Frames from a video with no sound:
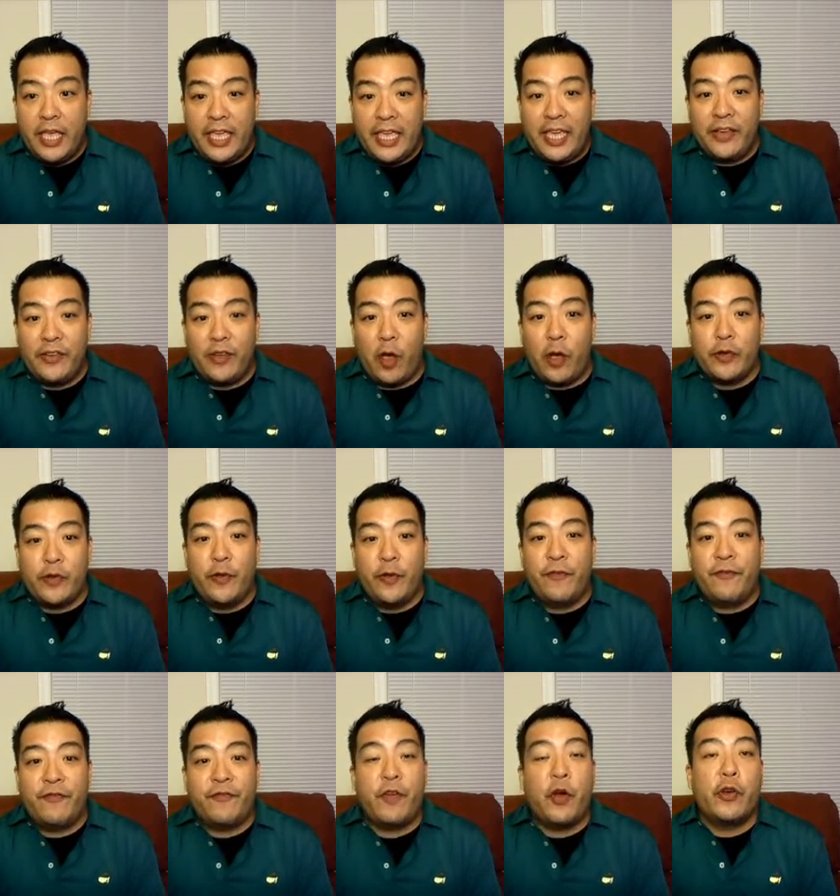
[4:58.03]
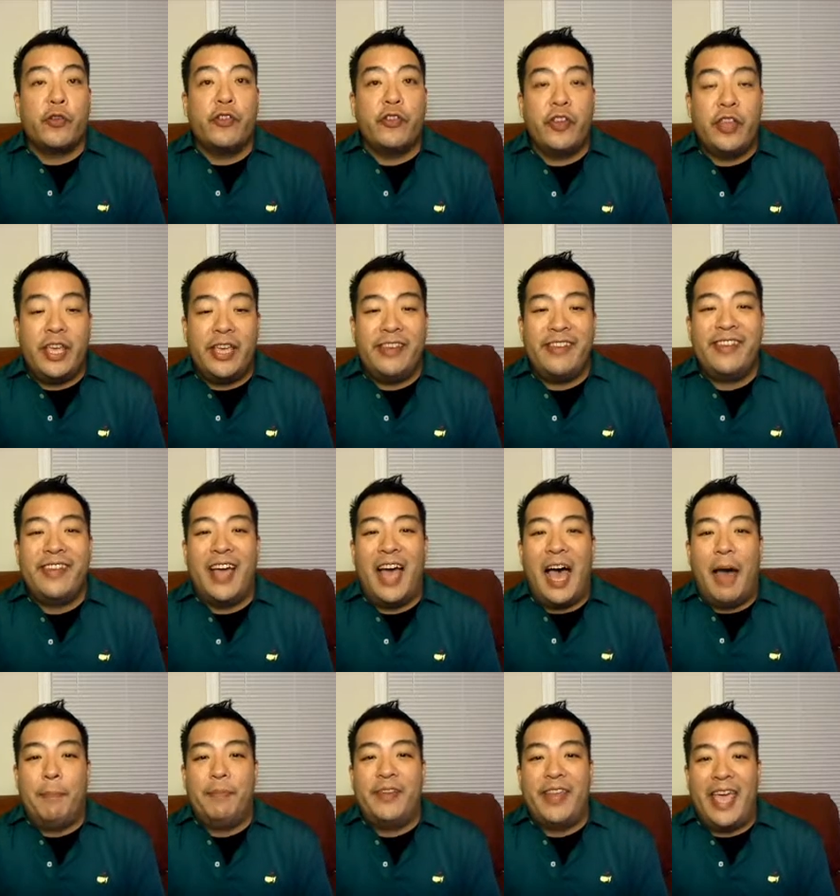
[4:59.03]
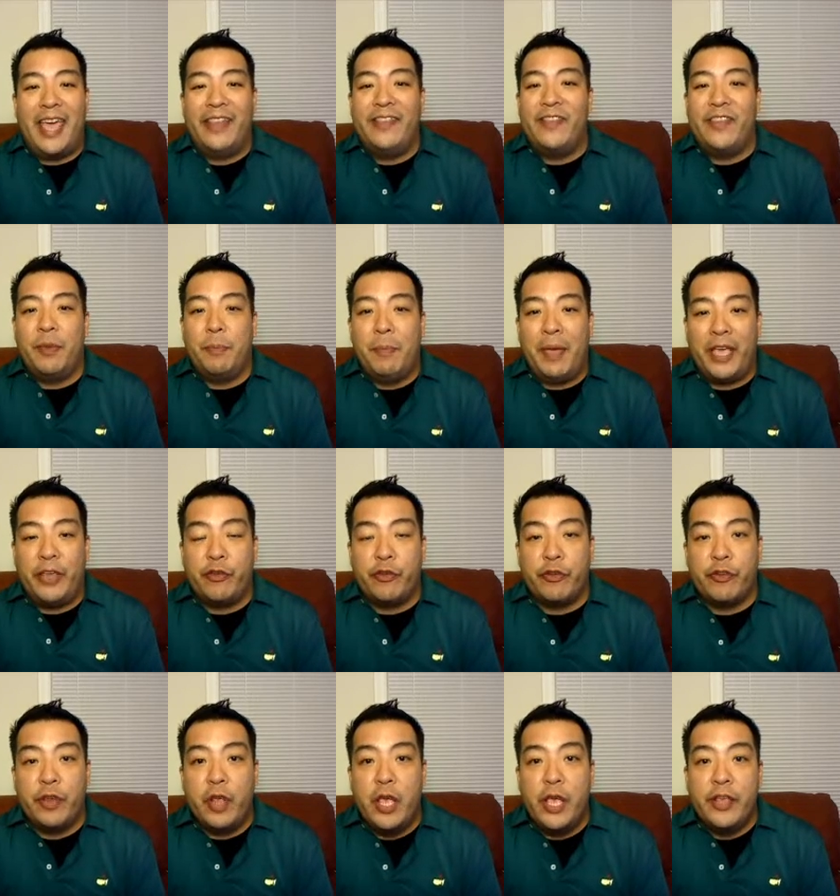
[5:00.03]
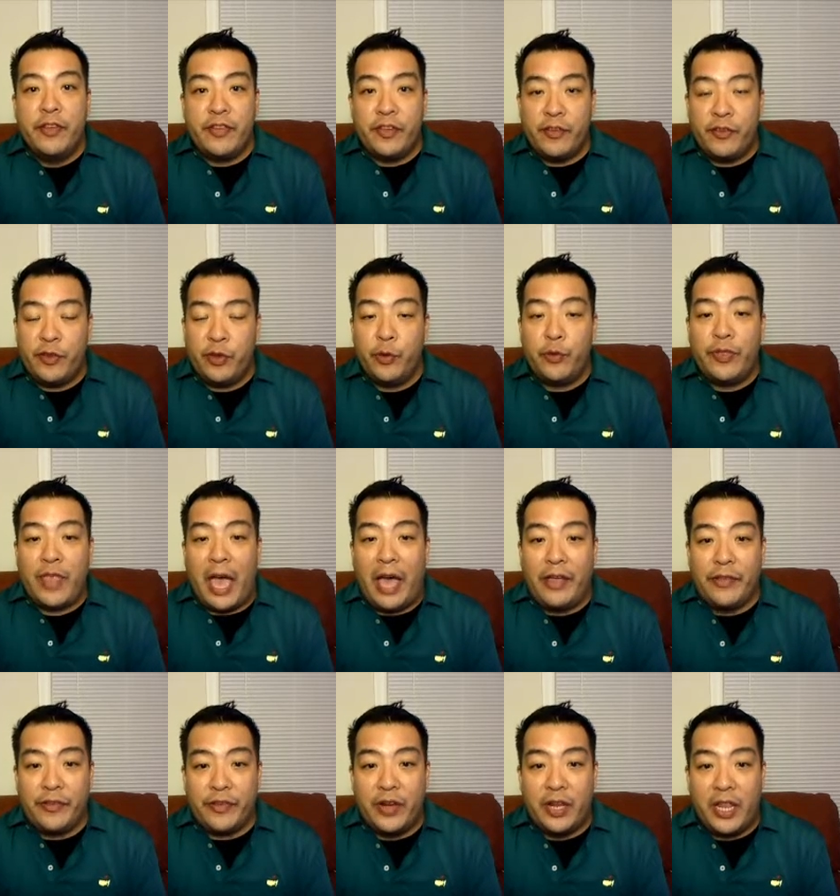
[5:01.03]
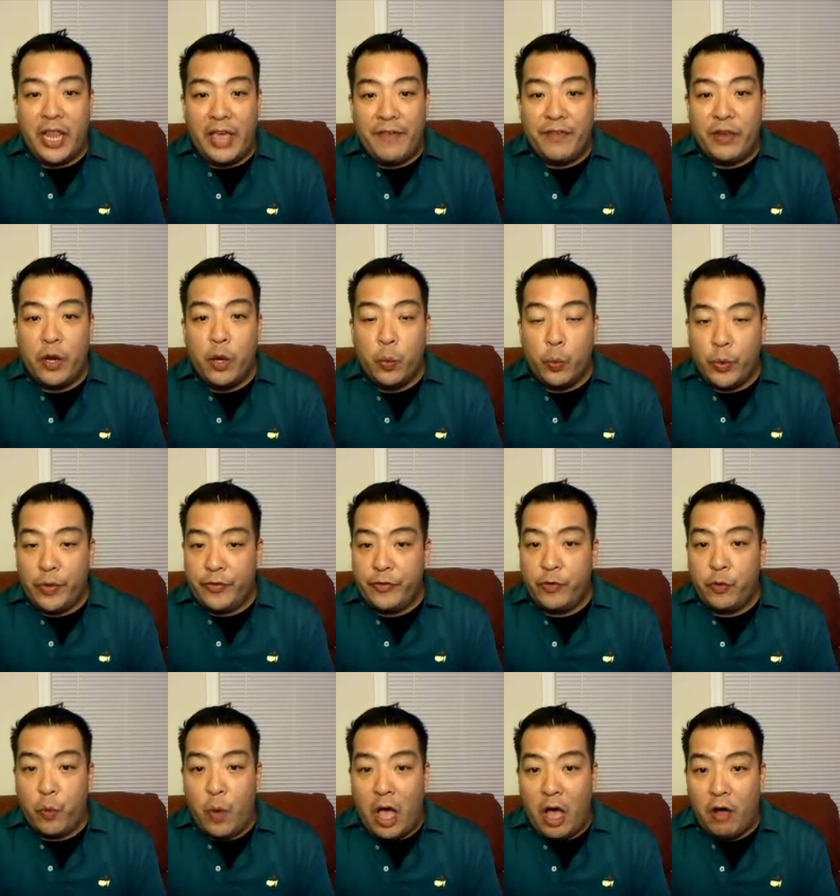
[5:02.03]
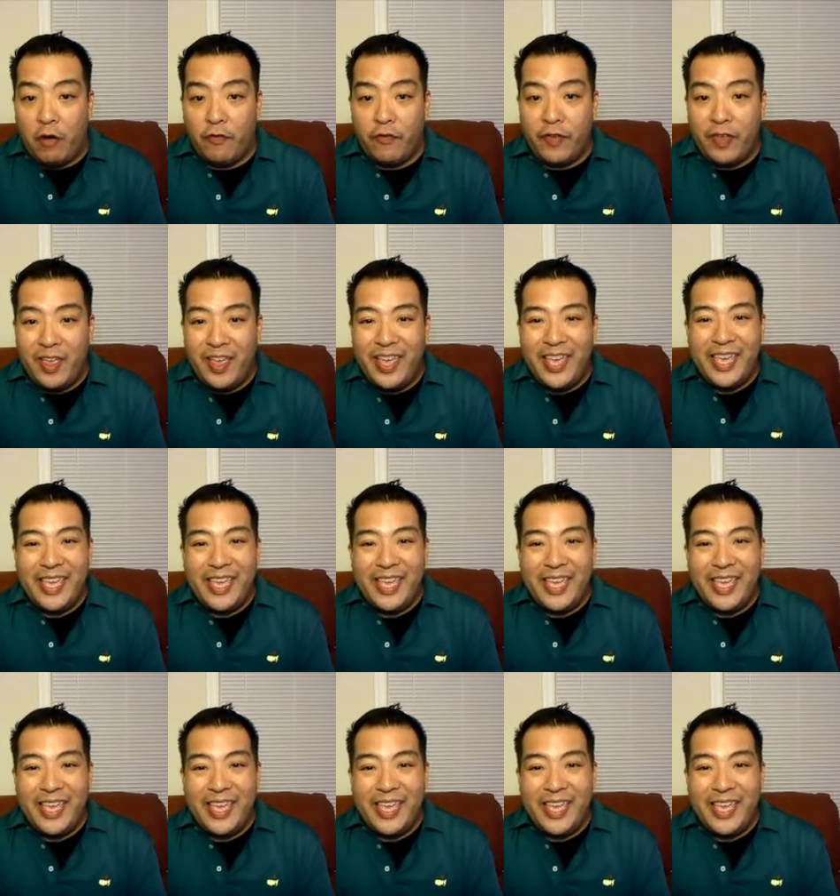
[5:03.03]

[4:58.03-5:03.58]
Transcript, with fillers: He is also first in top 10s at majors since 2011 with 12.